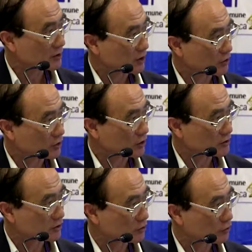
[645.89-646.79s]
Now it
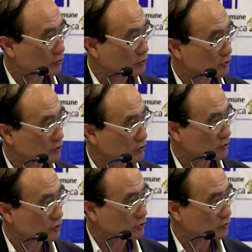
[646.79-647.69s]
doesn't go
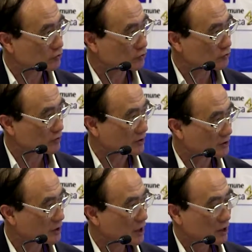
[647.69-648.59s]
into nucleus.